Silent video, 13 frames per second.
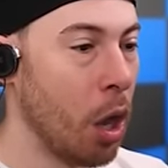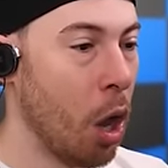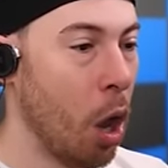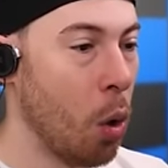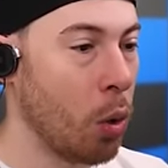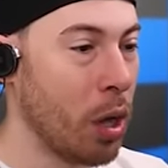
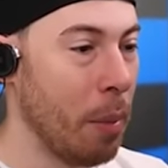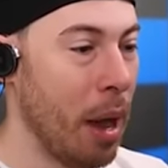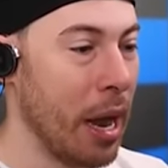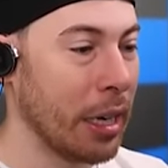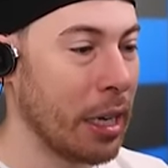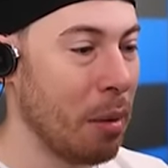Oh, come
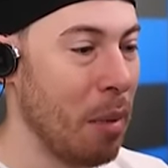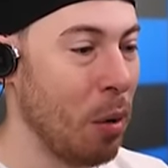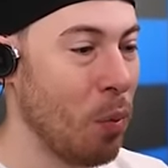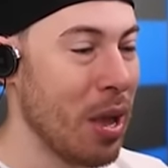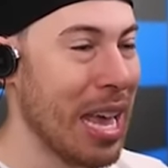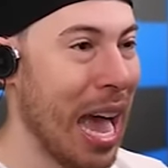on, come
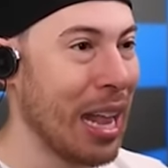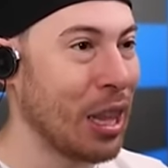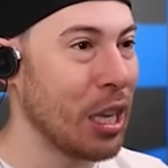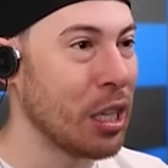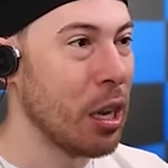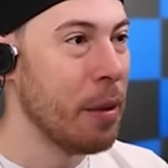on. We got
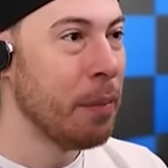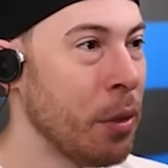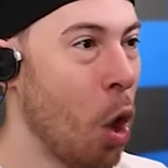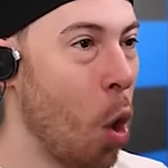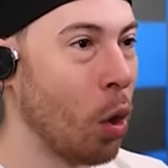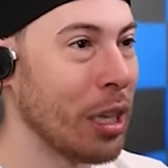
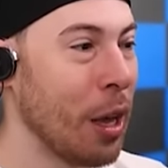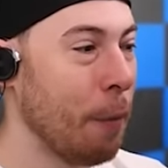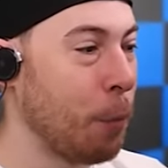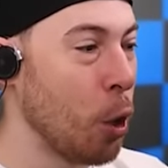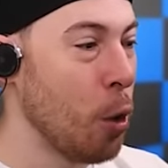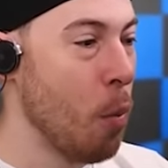this. Only a
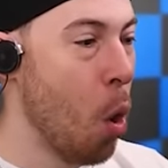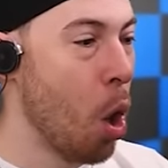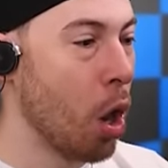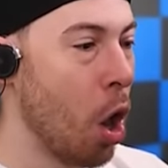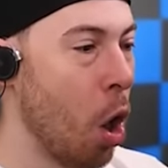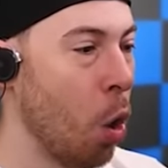few
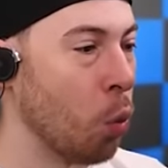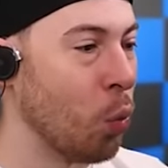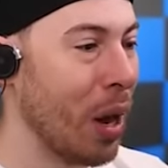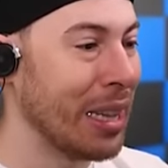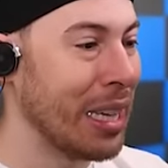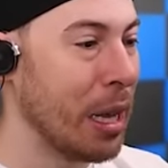more. Oh,
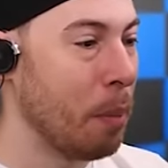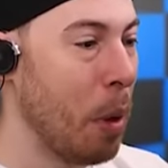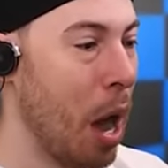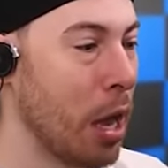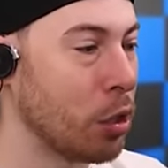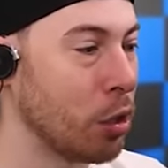Red the
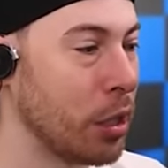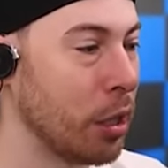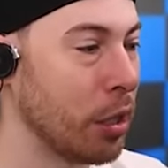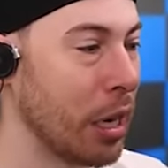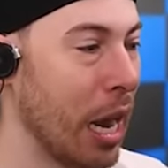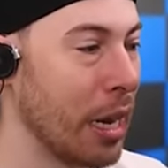Imposter's
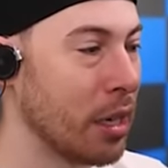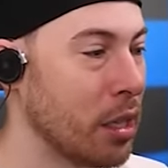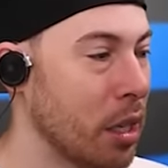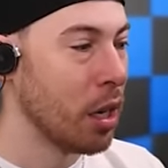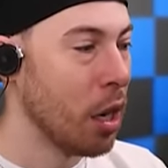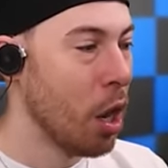here, guys.
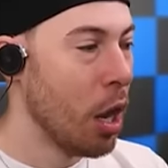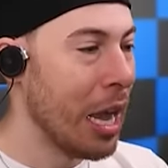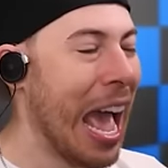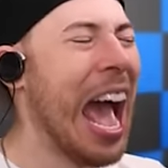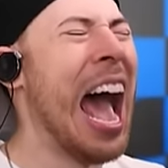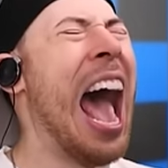
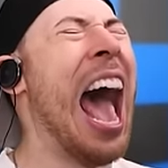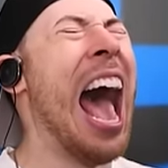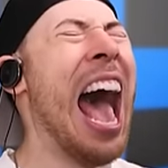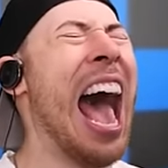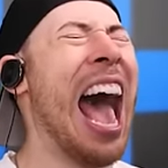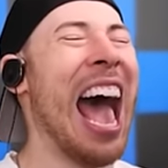
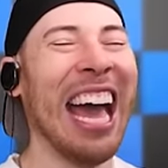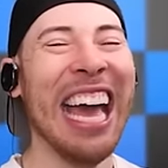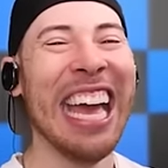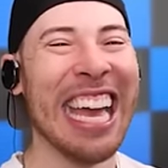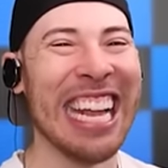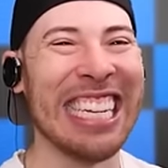
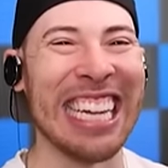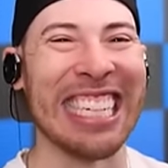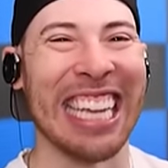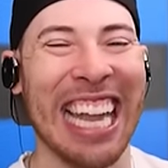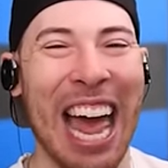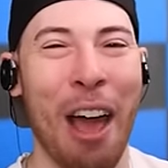He just
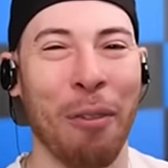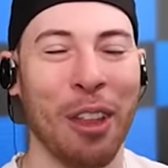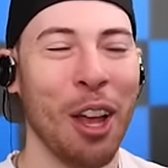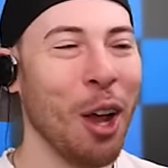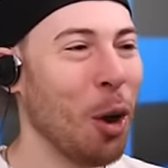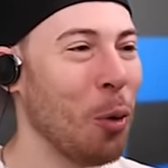
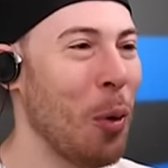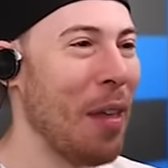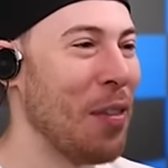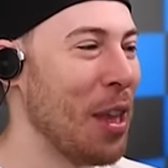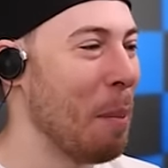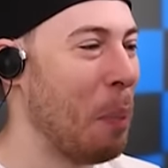left.
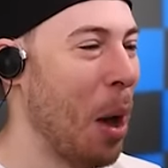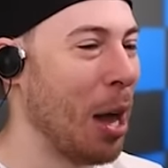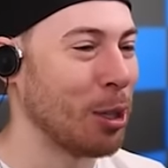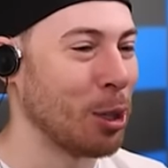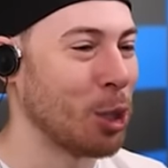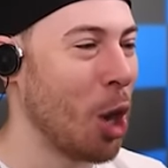Red the
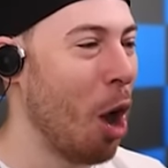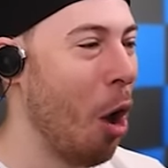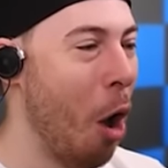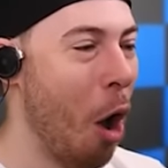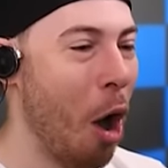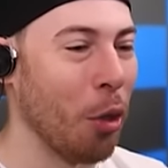Imposter saw
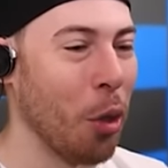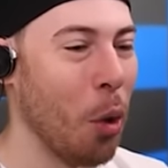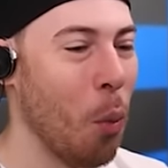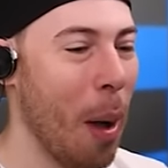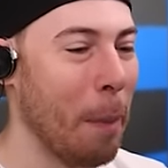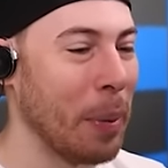all the
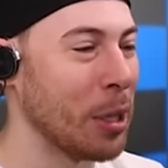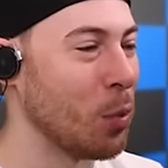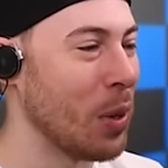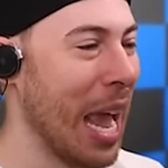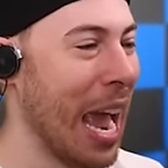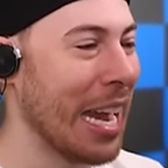weapons
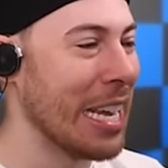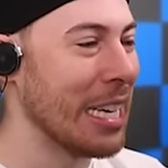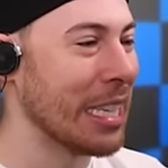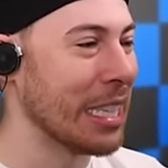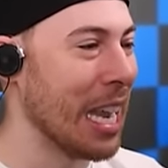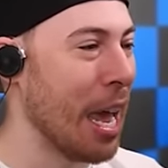we had. He
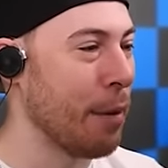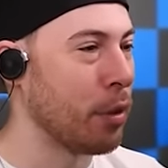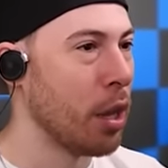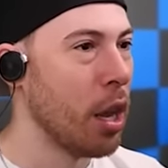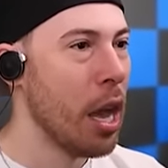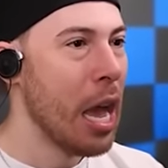just left.
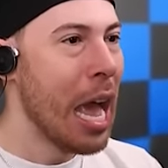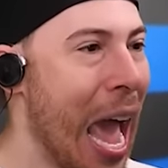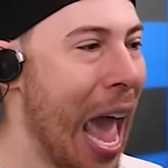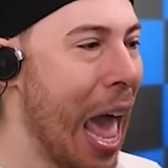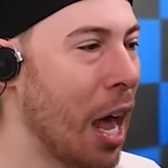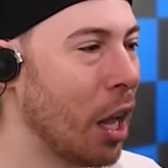
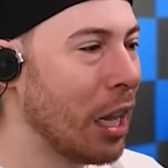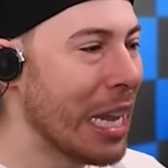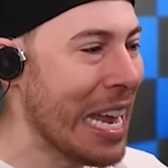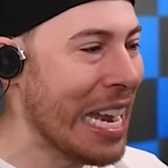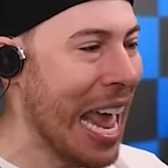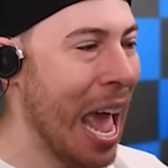L
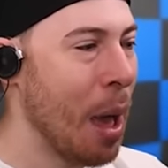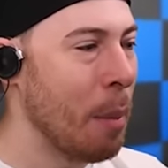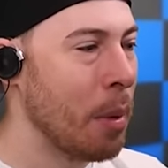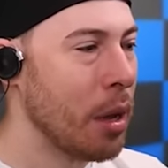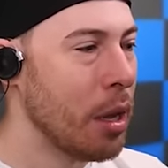and M.